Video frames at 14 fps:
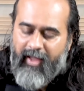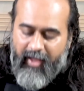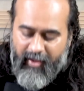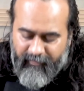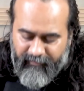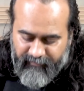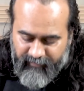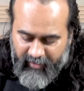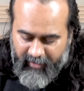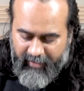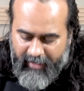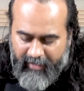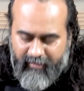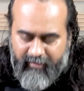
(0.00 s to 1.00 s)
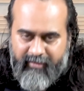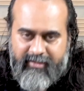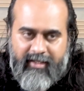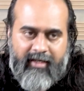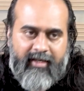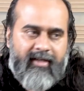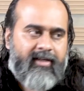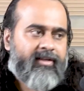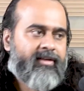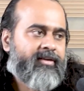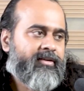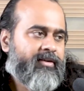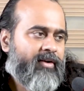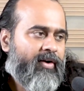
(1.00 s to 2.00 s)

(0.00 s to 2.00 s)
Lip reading: If the net result